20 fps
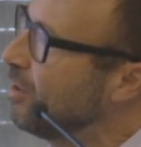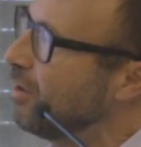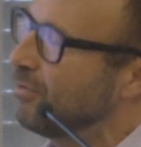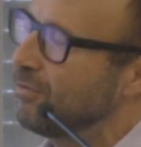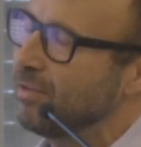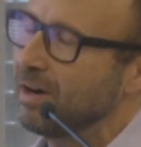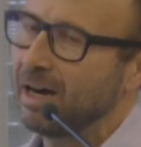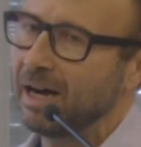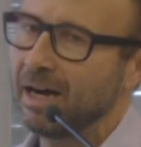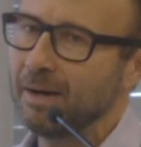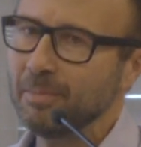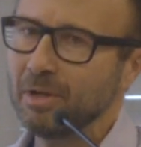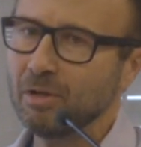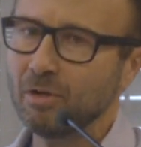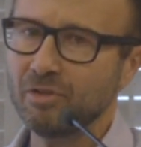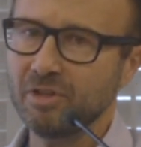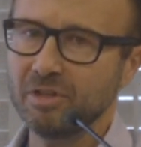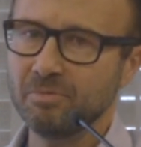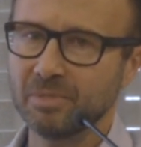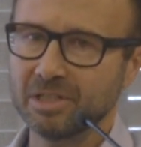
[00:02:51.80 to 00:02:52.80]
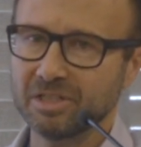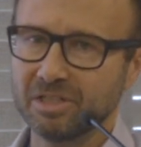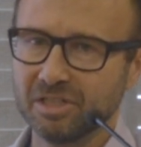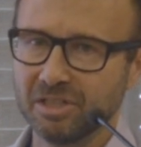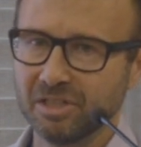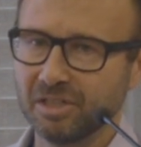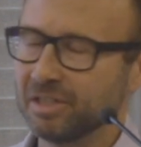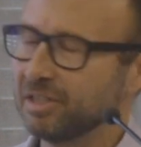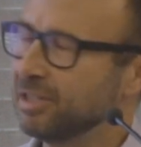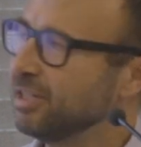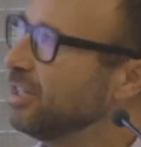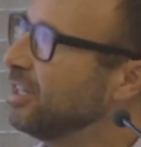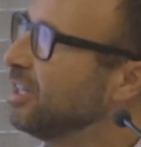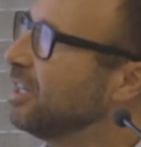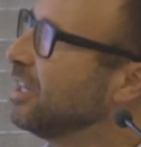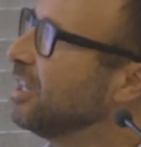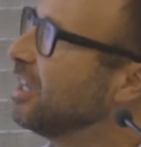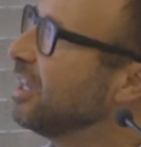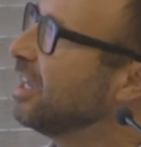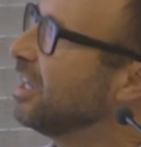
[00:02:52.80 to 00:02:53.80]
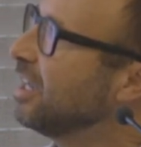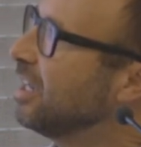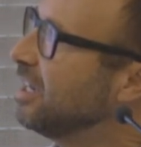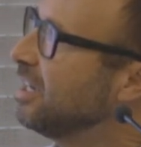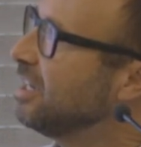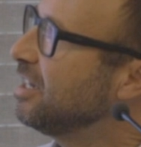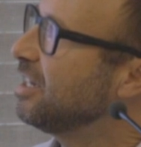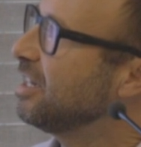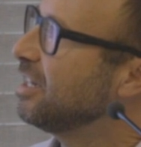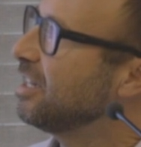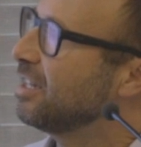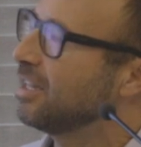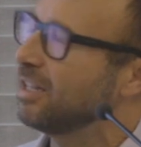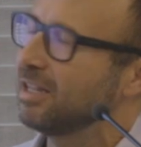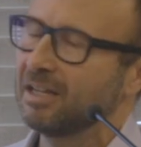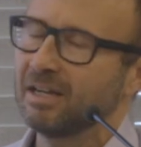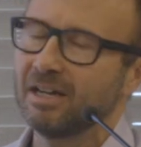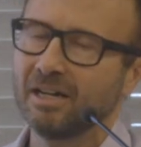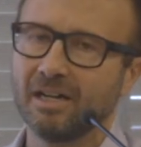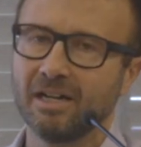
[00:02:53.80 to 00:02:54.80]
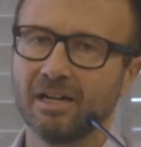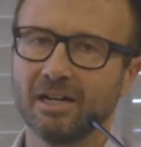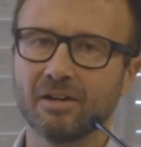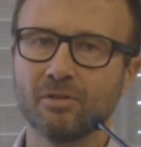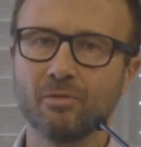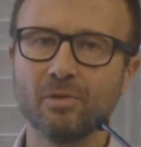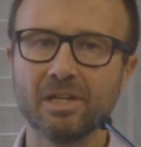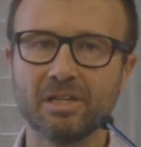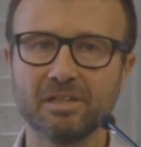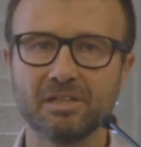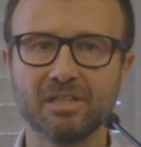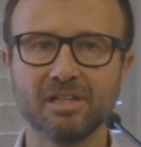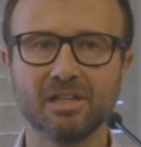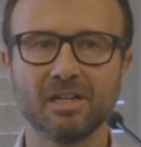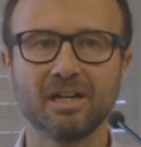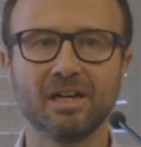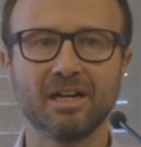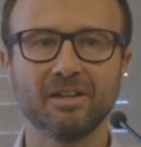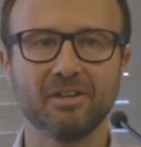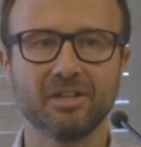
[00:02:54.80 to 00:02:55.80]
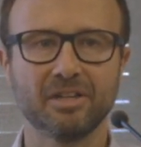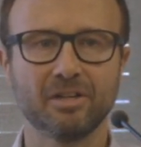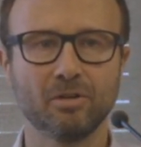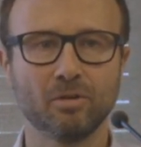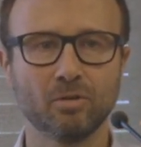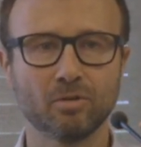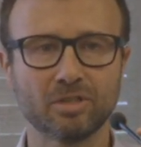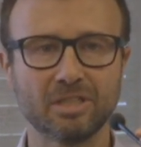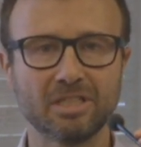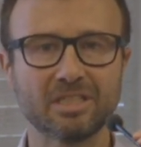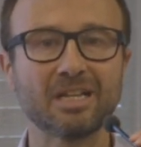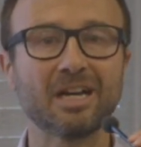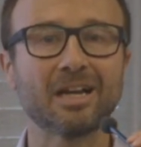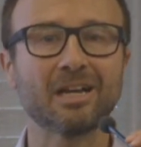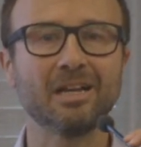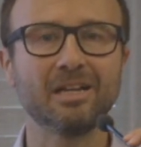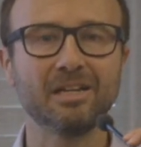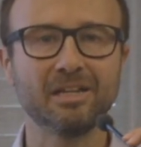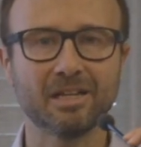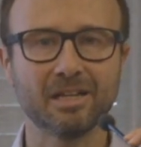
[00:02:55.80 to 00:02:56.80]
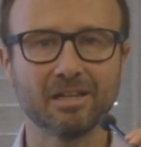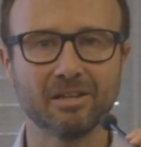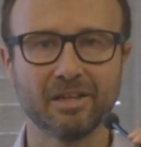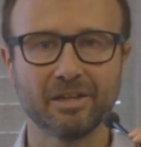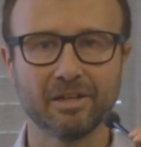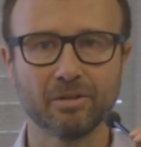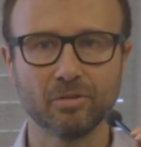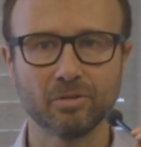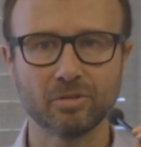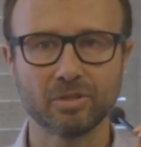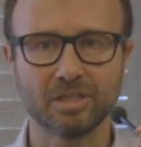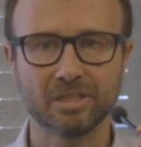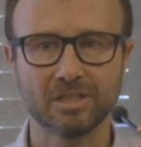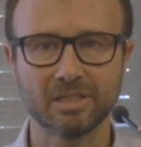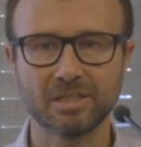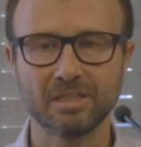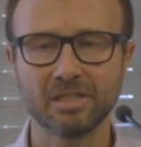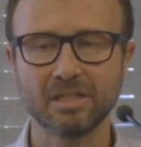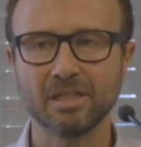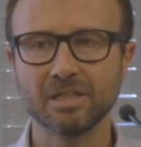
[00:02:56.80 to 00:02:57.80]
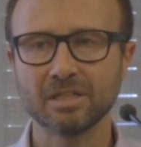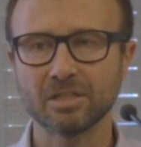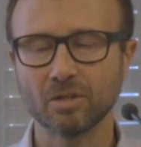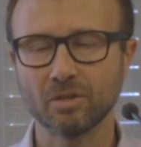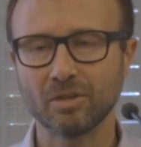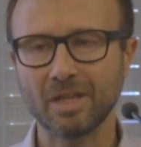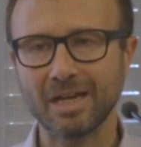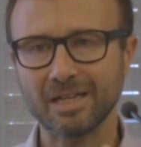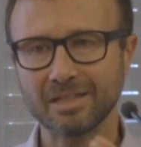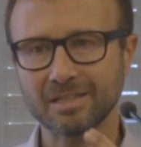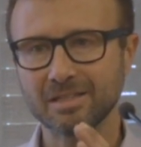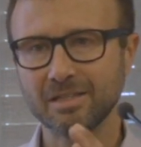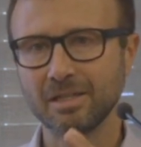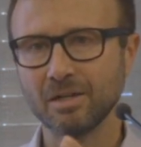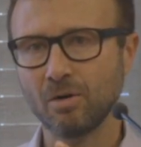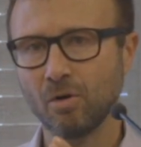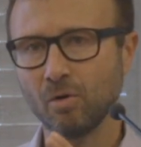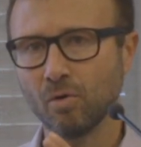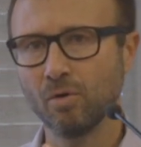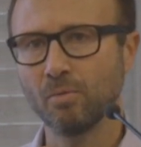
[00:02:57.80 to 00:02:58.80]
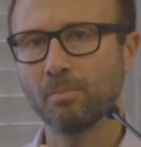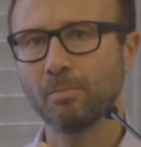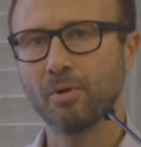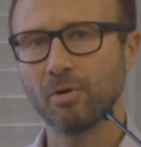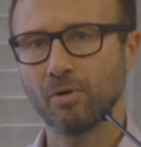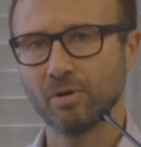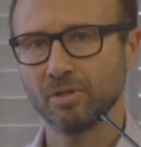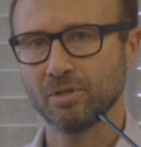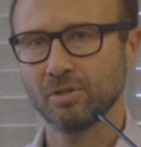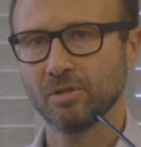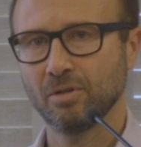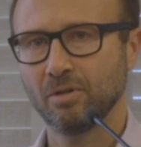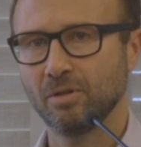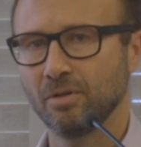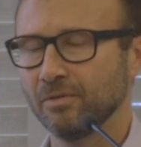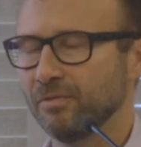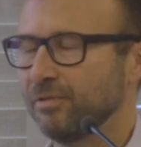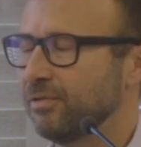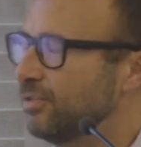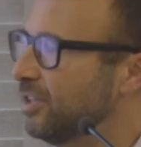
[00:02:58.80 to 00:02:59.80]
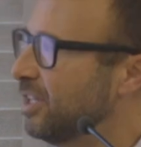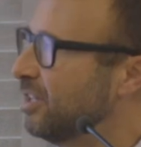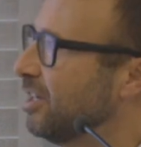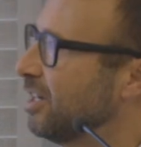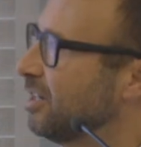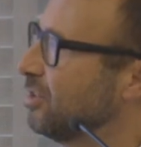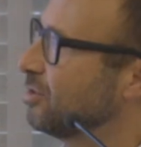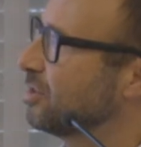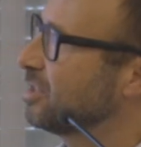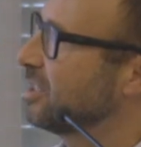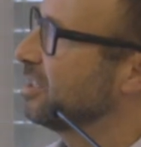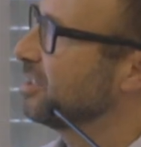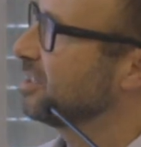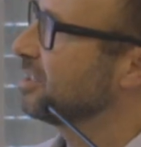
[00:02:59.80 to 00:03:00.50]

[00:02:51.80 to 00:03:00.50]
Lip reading: of amyloid imaging in creating a diagnosis, a clinical diagnosis. So that's the whole point of the diagnostic